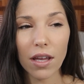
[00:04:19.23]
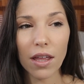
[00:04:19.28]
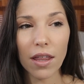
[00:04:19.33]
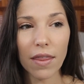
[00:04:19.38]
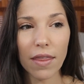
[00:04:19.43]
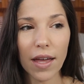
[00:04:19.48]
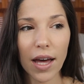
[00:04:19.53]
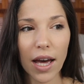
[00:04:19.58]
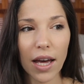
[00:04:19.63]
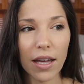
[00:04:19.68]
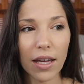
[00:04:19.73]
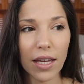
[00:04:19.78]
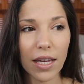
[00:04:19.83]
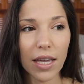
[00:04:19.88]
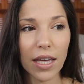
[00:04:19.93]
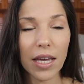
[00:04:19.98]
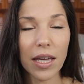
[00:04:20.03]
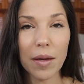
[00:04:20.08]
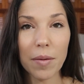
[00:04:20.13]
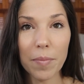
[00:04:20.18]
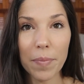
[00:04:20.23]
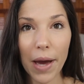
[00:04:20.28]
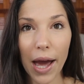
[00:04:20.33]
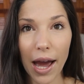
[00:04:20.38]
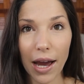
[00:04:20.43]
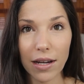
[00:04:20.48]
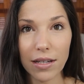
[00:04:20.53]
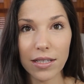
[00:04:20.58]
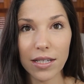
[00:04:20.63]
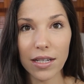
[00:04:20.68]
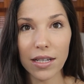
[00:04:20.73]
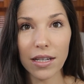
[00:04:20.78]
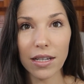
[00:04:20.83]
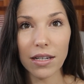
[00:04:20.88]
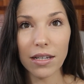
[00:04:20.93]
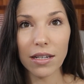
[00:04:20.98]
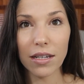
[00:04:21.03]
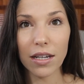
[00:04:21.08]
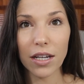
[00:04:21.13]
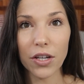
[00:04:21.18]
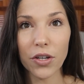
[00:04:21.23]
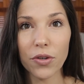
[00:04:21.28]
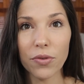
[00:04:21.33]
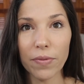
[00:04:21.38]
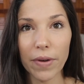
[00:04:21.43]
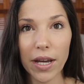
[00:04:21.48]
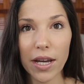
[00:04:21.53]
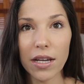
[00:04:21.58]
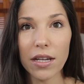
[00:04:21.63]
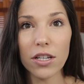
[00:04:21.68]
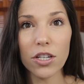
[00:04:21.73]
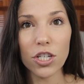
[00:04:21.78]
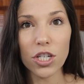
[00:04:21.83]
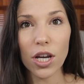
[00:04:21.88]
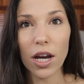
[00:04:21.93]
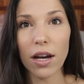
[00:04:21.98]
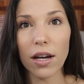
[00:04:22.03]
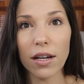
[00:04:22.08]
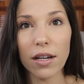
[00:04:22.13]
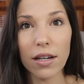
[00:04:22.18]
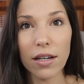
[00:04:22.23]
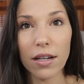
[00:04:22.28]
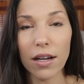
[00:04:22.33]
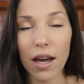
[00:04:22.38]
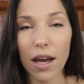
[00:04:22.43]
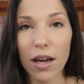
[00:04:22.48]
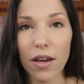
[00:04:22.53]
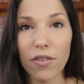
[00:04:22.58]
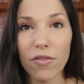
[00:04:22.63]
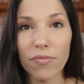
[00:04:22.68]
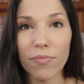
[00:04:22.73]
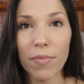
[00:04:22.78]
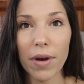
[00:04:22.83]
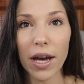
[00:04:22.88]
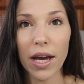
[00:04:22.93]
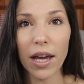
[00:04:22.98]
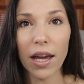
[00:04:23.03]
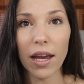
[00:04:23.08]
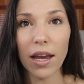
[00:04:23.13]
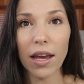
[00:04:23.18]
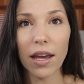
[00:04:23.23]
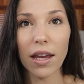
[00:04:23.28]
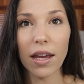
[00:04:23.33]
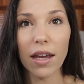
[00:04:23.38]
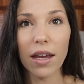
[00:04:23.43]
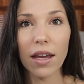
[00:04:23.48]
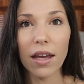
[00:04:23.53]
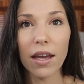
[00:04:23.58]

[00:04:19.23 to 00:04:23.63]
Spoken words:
that it impacted a great chunk of my